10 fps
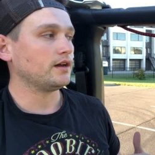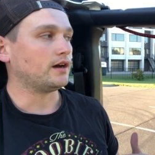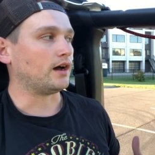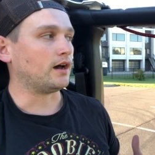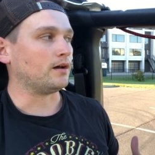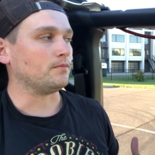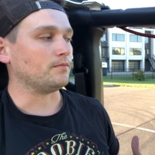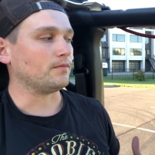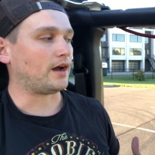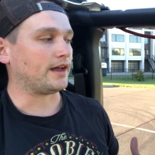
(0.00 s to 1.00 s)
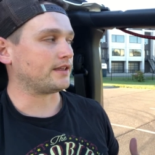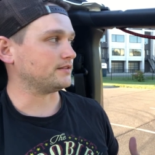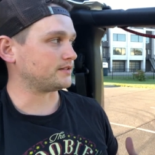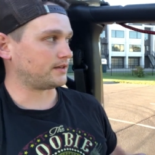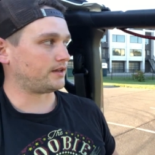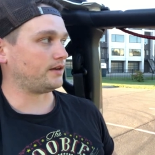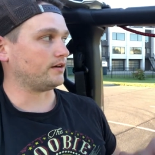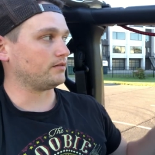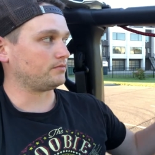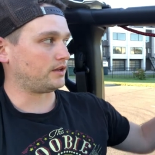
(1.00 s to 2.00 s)
Um, I can sit
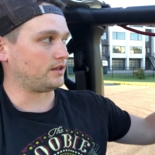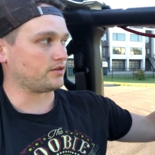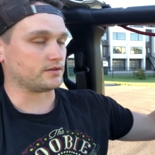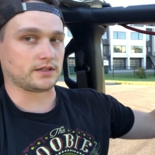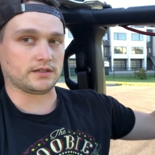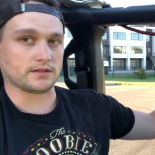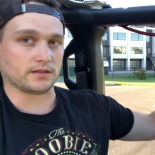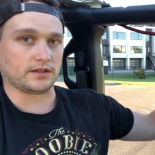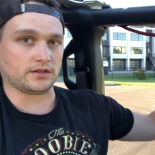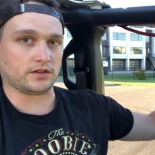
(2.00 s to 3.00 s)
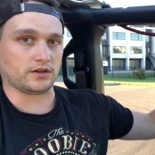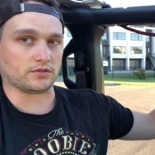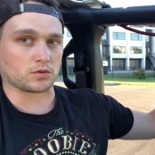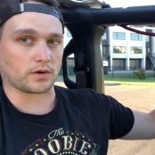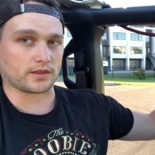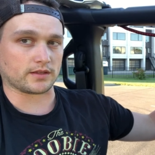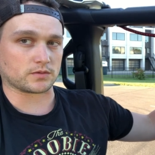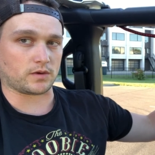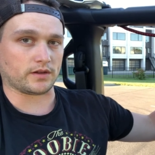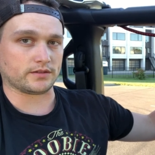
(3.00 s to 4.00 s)
here and just easily, you know, torque this
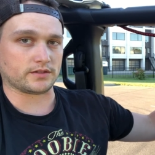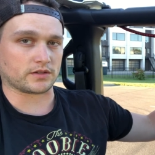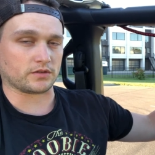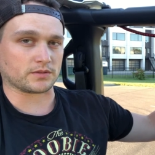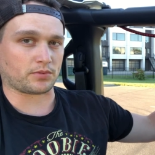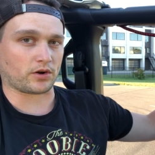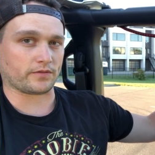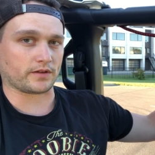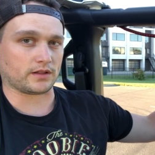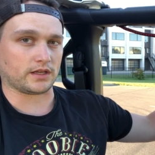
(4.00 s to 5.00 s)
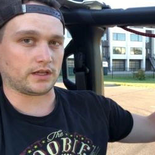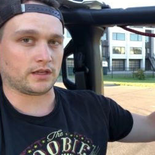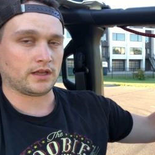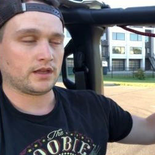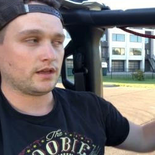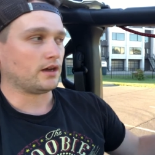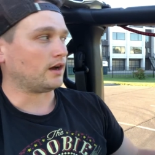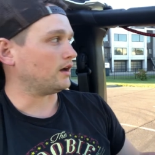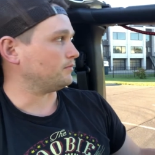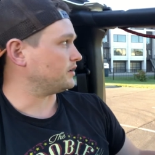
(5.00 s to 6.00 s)
one so it's perfectly
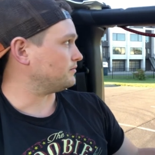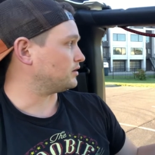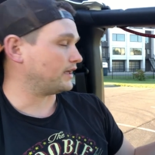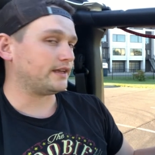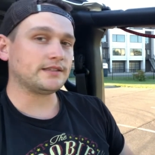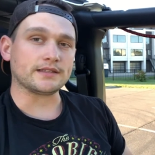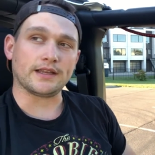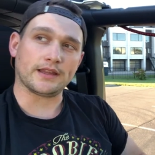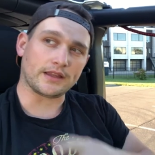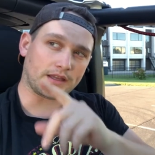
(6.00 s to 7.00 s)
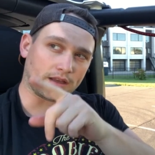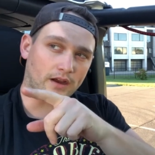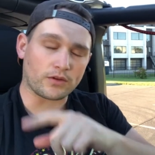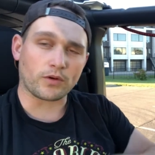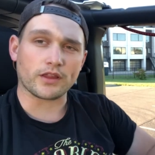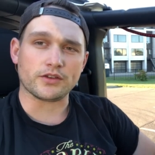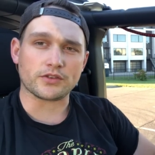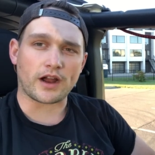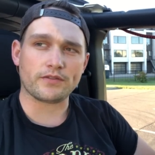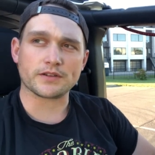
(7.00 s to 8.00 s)
um, in place, and then the other one on the
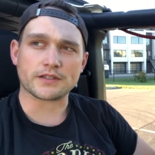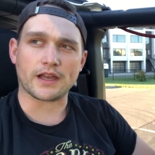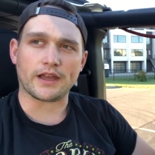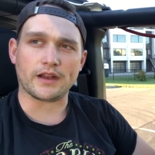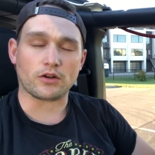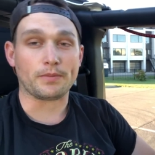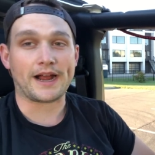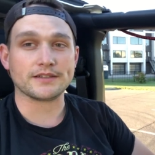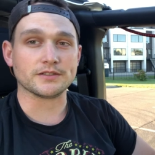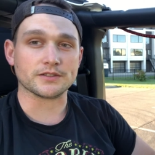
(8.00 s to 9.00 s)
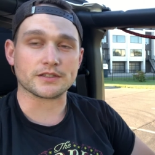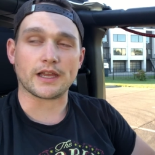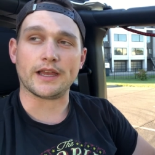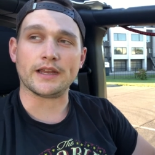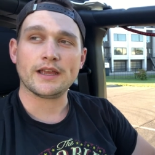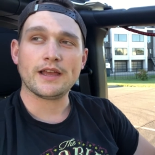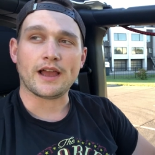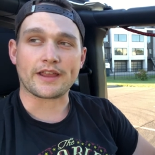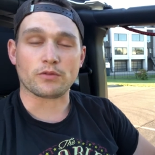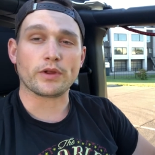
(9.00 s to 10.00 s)
driver's side or passenger side,
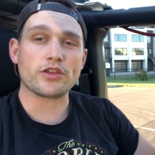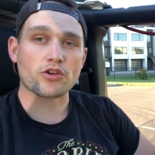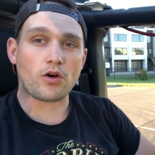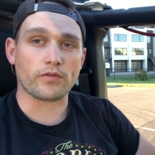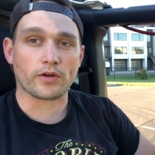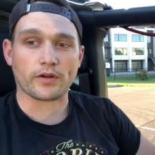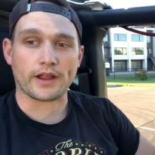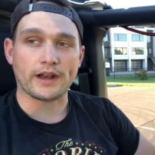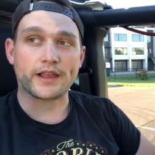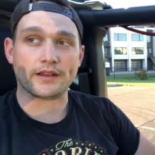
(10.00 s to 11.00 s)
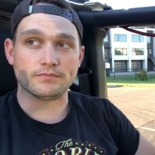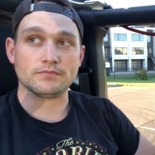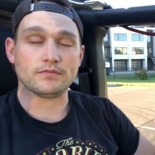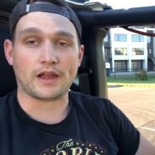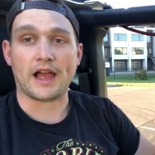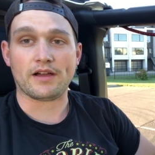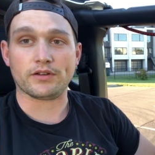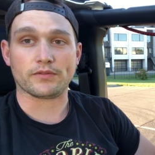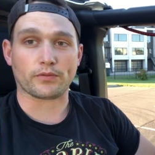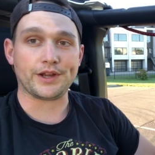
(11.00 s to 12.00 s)
I can reach over and I can have
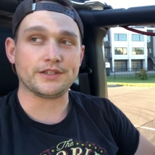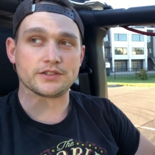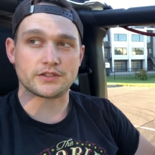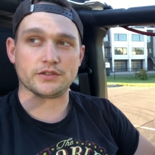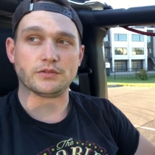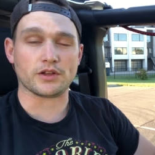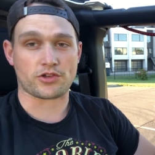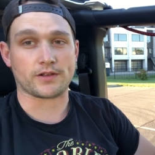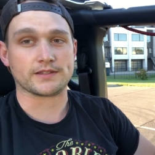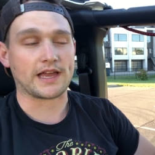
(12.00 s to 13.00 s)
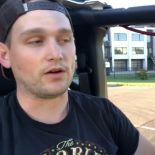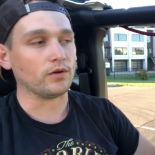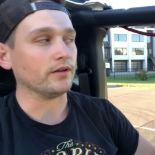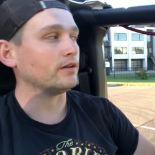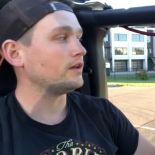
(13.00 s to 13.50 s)
enough reach to adjust that one.